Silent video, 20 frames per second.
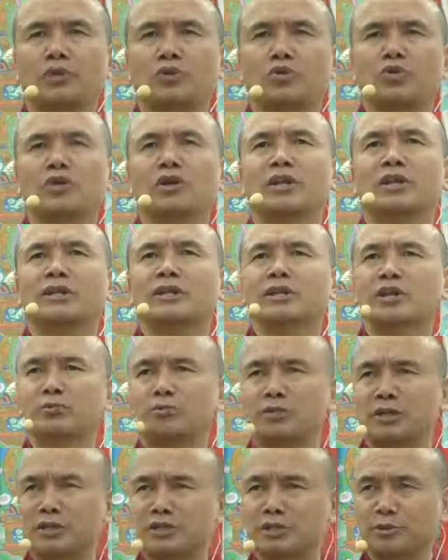You're like in a
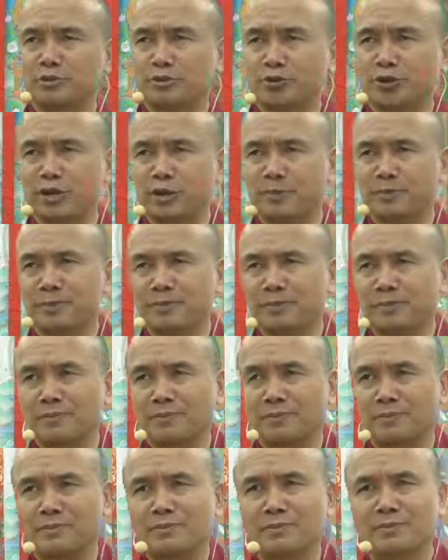PhD program.
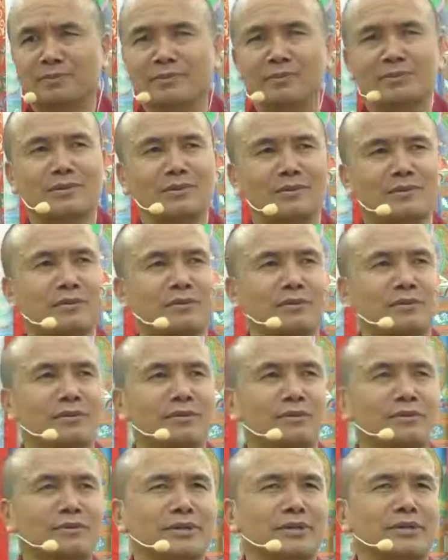
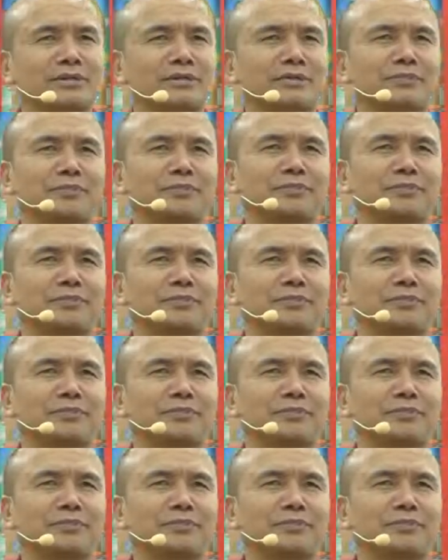Right?